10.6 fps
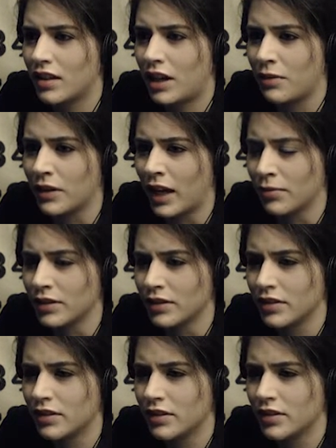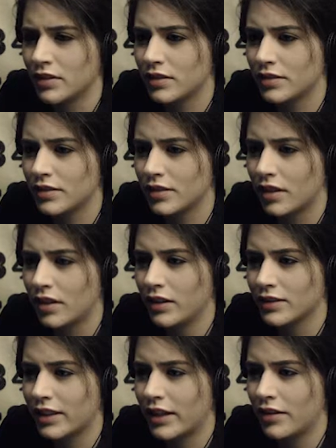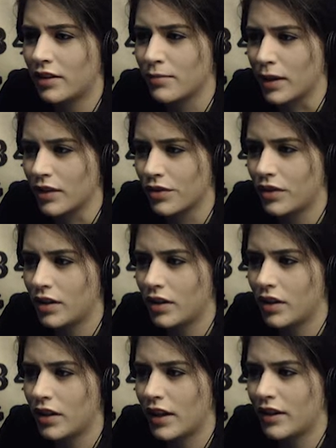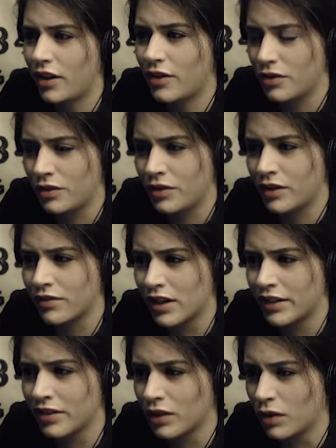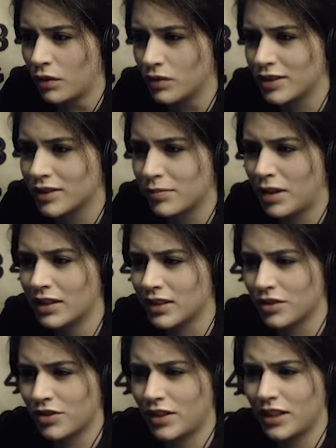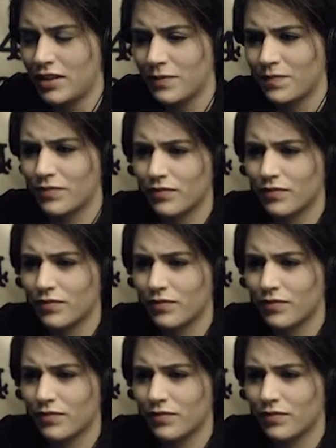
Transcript: Now what happened? Scarred, a scandal, a mentor. An interlude in red and gold, a smoggy street.